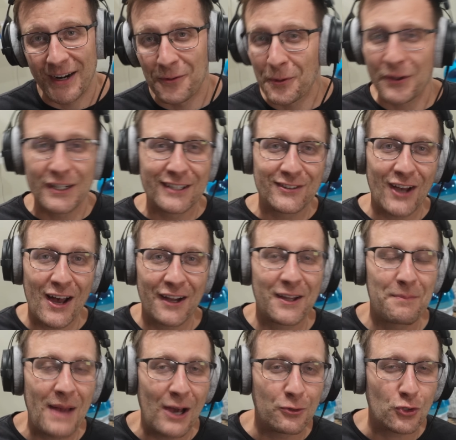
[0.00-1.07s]
We're going to talk
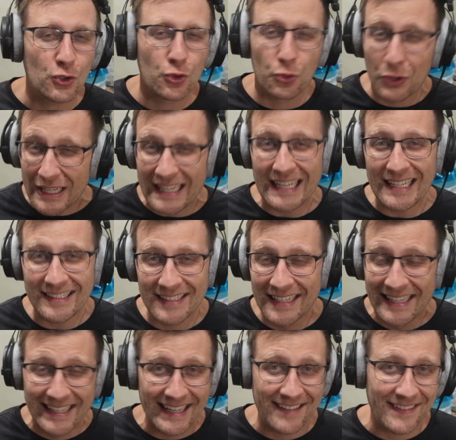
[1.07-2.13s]
about greed
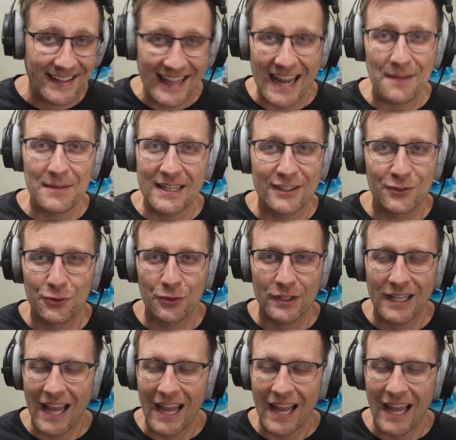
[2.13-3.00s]
in the game industry,